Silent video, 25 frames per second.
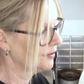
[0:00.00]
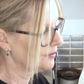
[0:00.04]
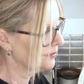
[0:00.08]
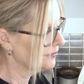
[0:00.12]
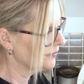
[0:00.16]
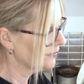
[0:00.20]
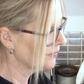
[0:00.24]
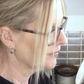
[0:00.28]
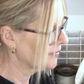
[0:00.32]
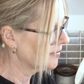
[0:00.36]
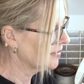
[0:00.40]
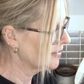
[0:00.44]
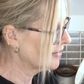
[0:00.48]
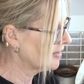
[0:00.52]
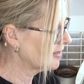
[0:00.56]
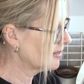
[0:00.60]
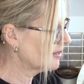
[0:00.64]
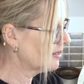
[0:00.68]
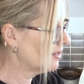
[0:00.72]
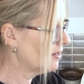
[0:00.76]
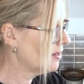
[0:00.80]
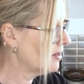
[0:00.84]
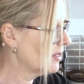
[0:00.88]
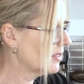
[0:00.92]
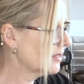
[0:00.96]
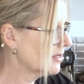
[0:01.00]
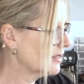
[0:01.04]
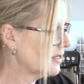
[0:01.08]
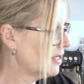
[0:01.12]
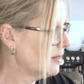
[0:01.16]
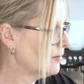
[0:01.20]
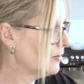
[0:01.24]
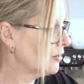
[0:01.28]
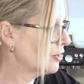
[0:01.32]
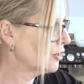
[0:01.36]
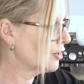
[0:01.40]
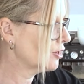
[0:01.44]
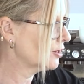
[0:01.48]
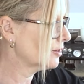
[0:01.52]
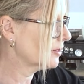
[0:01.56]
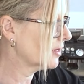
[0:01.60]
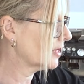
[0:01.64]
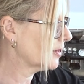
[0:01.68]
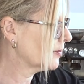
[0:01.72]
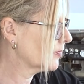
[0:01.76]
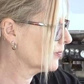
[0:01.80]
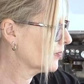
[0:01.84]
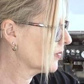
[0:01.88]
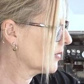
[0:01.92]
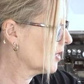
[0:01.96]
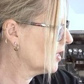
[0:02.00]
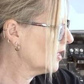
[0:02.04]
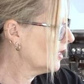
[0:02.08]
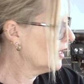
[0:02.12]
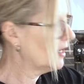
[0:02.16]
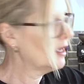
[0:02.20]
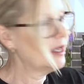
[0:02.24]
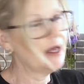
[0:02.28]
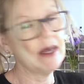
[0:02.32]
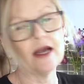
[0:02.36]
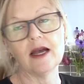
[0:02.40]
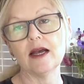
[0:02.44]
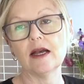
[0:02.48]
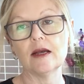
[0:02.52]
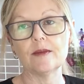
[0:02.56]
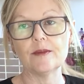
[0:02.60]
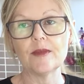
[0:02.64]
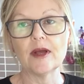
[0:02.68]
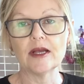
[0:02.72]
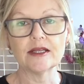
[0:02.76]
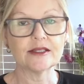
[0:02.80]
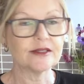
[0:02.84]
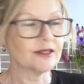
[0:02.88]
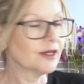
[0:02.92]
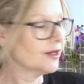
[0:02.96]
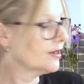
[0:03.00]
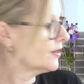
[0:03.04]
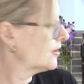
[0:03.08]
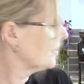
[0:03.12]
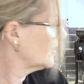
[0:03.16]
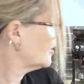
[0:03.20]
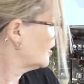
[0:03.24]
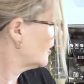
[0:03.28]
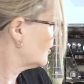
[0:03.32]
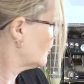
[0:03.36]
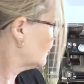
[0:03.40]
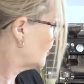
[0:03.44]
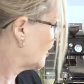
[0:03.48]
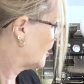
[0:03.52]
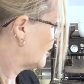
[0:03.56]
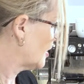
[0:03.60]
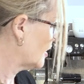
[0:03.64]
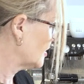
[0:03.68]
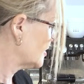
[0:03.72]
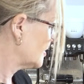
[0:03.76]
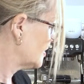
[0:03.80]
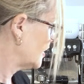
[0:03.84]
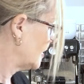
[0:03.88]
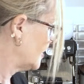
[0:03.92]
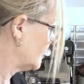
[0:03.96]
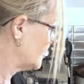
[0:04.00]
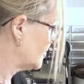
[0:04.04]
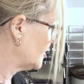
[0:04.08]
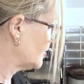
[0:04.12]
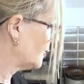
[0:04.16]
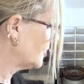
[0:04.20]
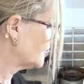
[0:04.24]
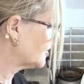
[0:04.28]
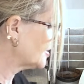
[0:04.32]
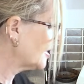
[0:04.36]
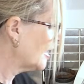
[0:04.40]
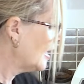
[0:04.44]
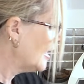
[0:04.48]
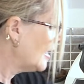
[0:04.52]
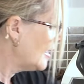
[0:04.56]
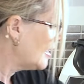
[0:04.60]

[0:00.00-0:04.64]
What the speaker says: So some nice lemon sugar. So it'll be nice and easy to use.